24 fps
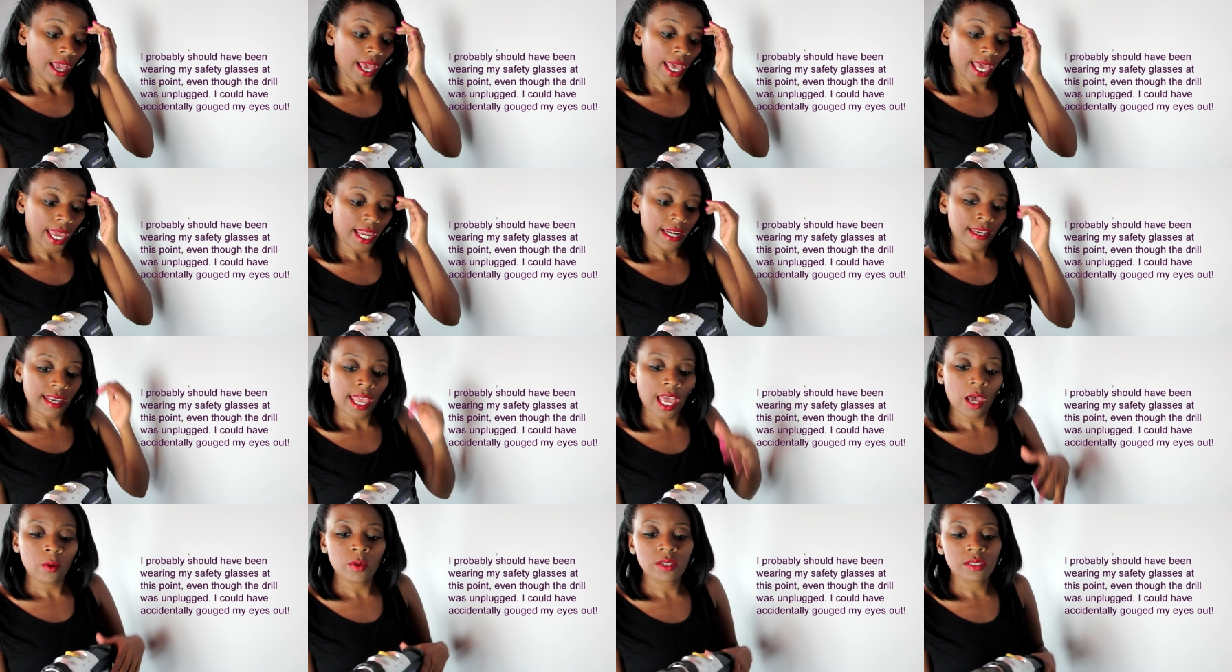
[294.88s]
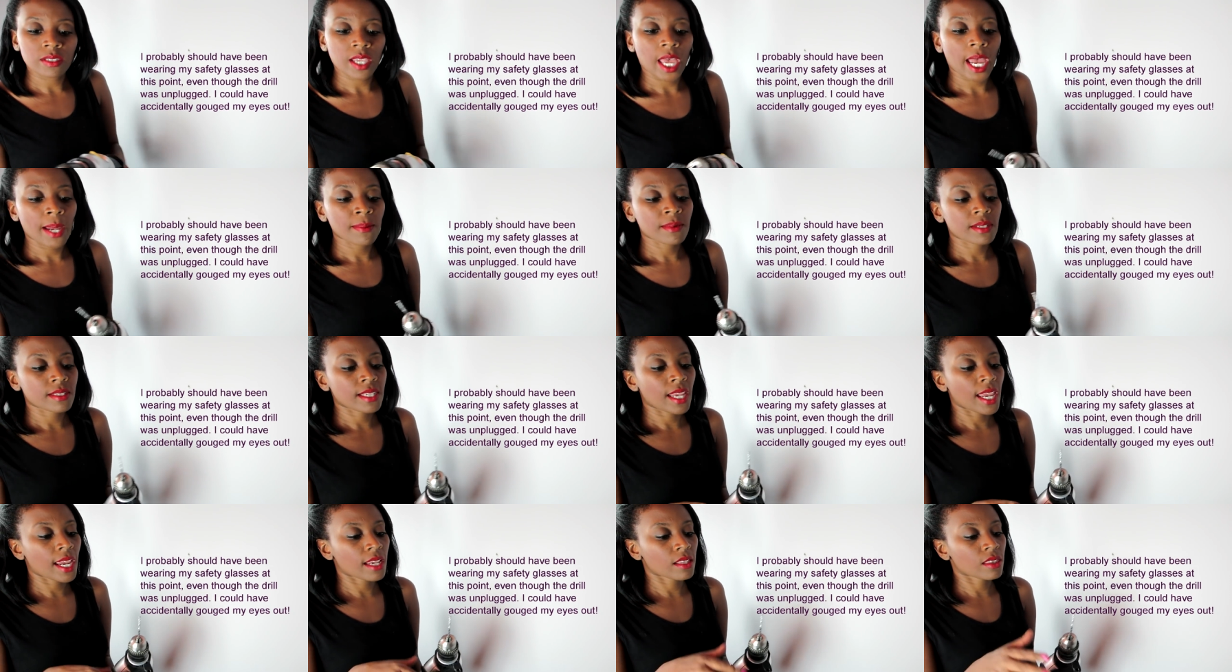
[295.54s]
and now it's time
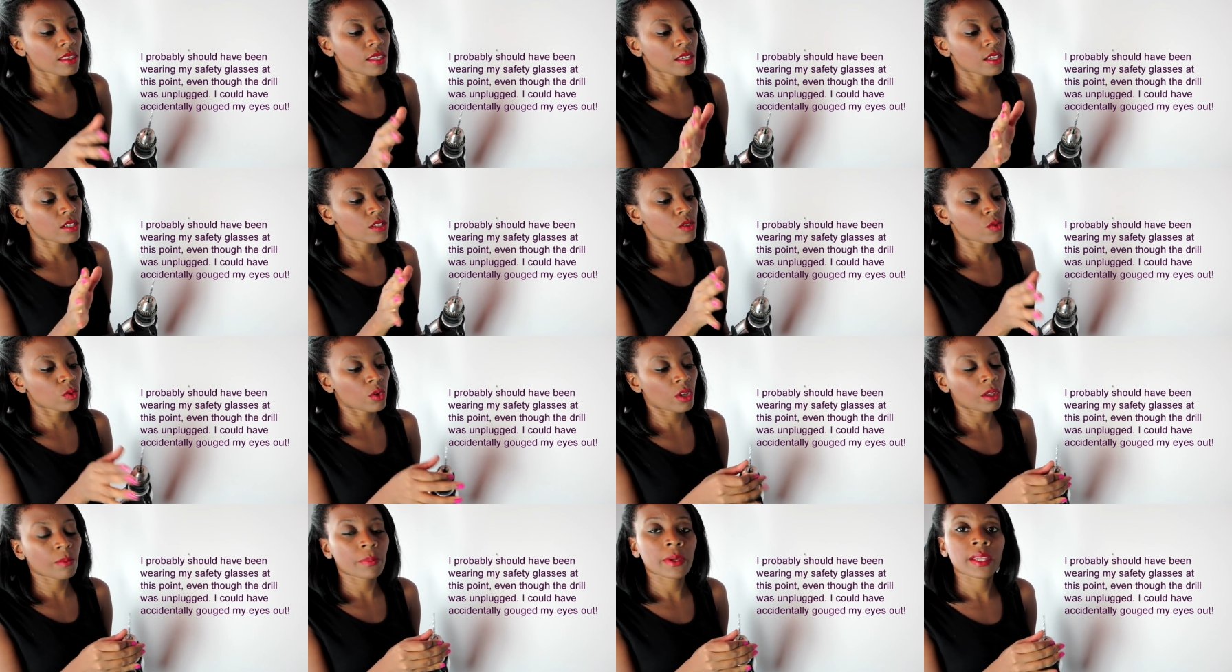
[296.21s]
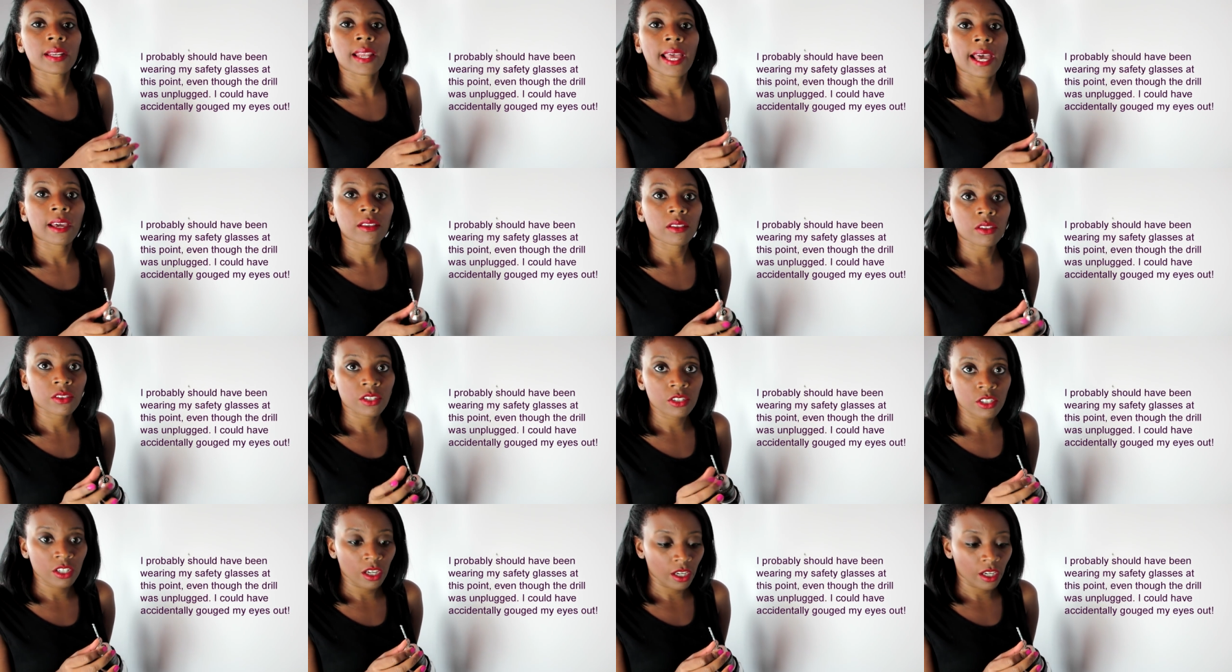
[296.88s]
to take the drill bit out of the